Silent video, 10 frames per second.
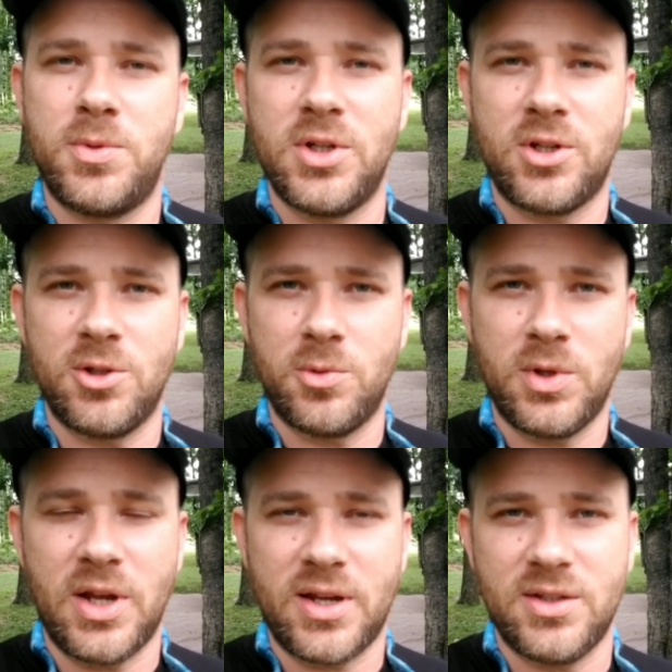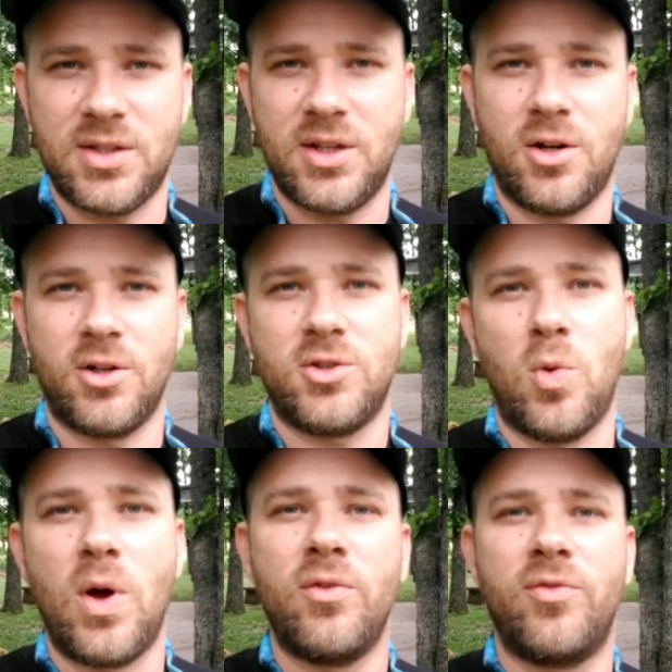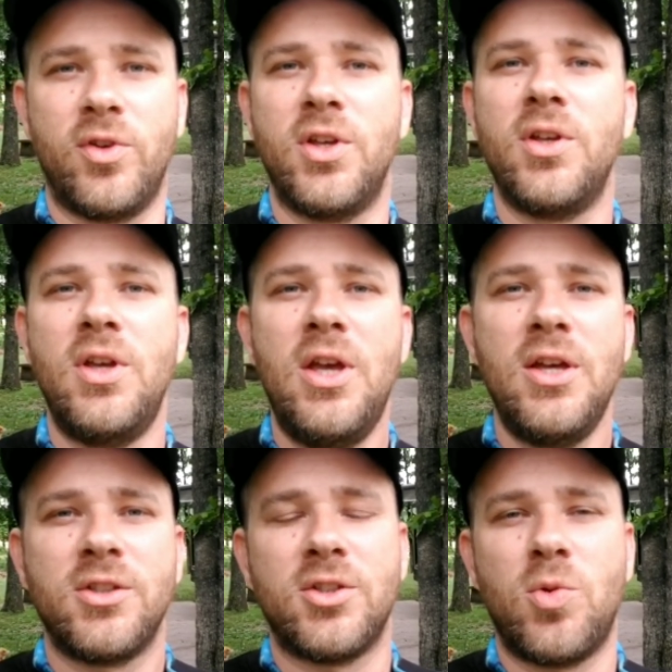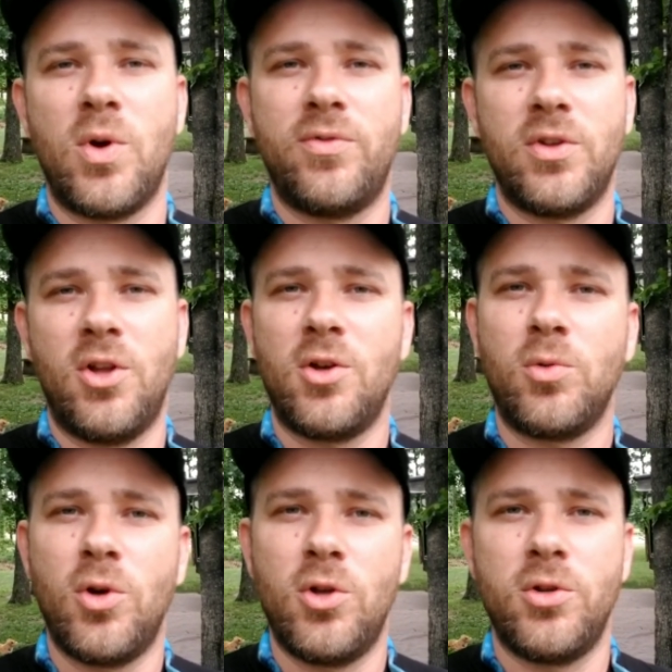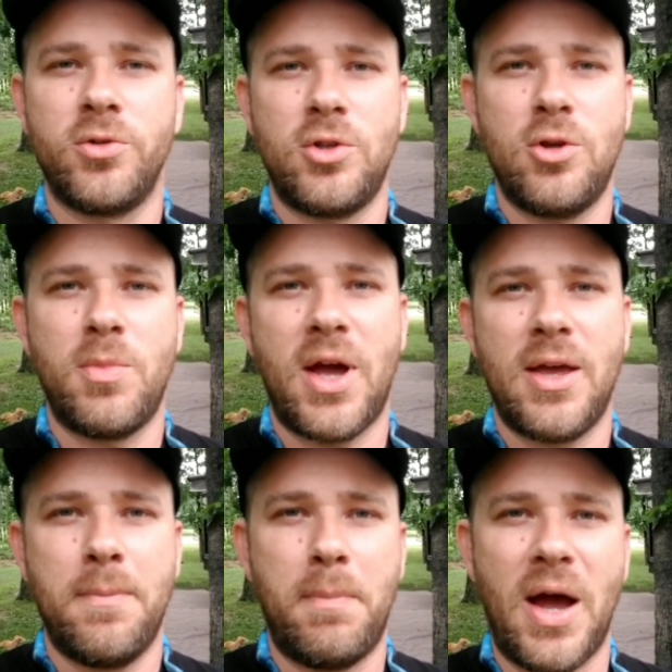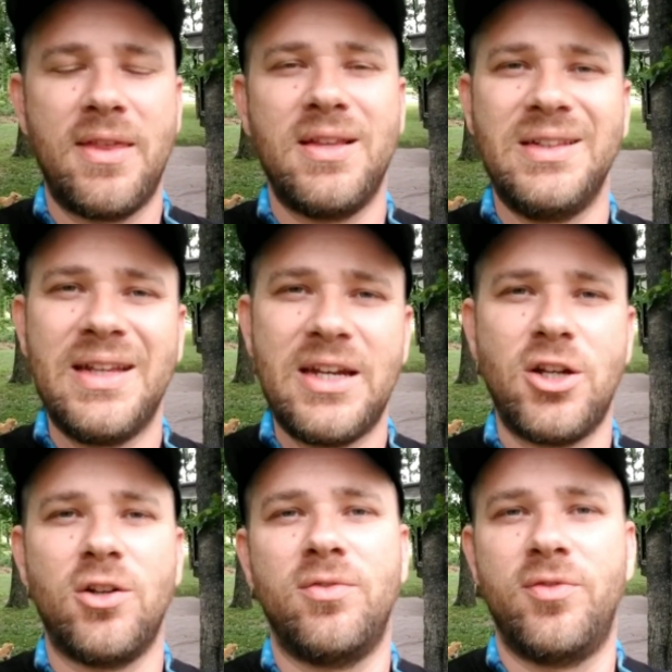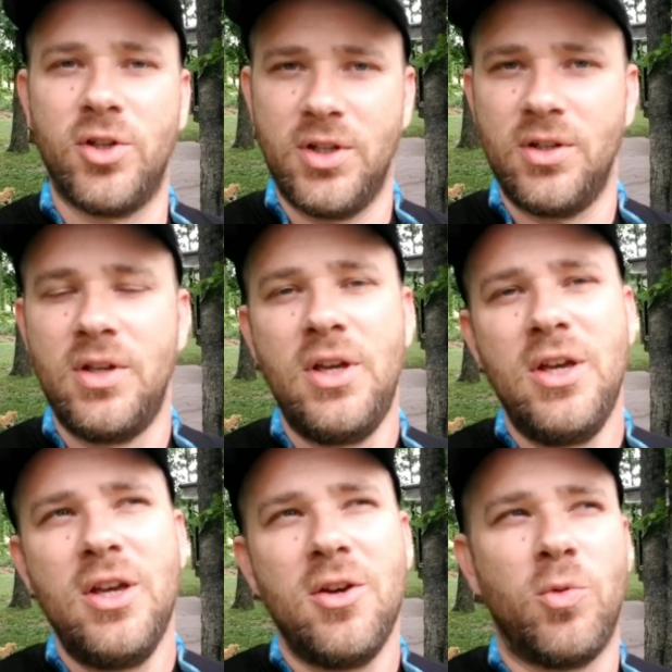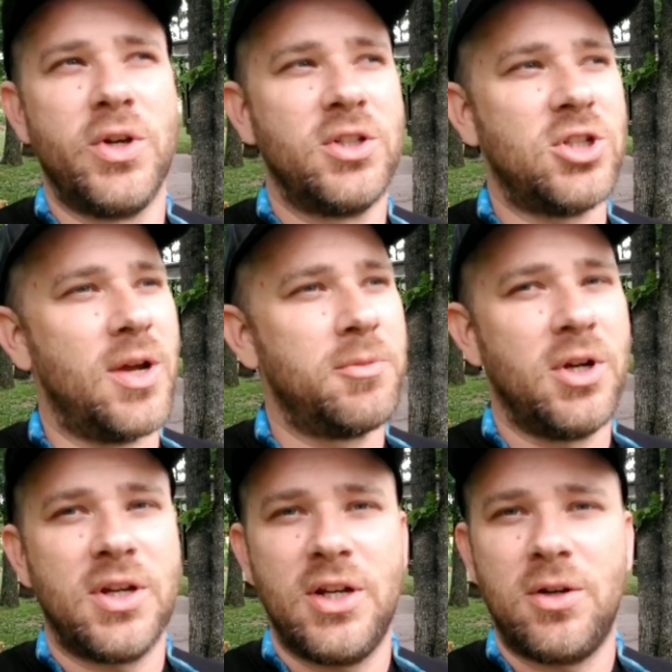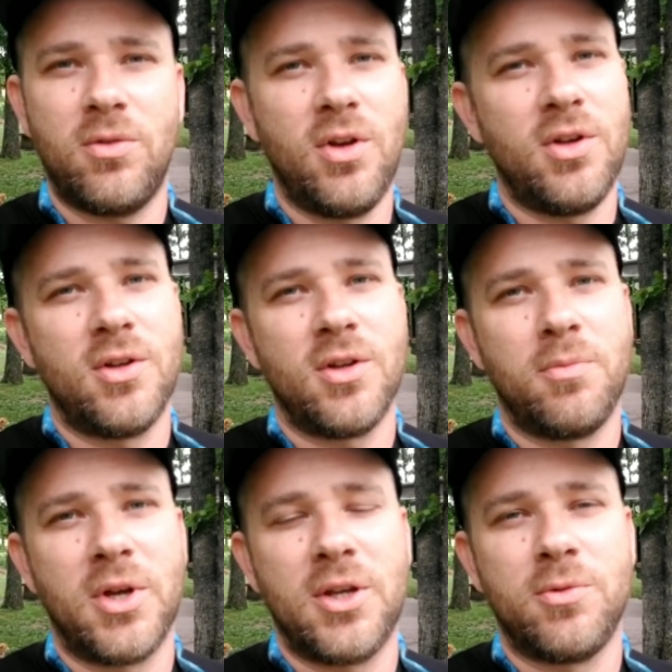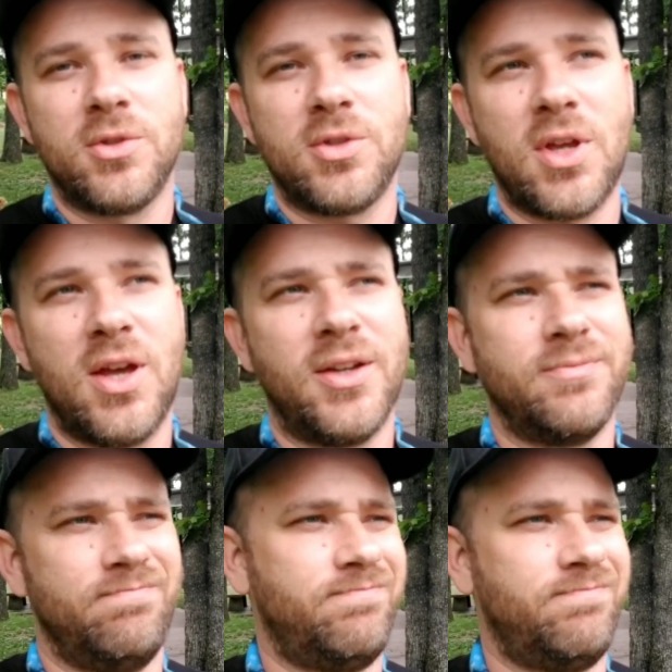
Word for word: particular one, like I said, are 12 foot. It's a 12 foot long roll. You buy it by the linear foot, which I'm gonna get it wrong, but it was like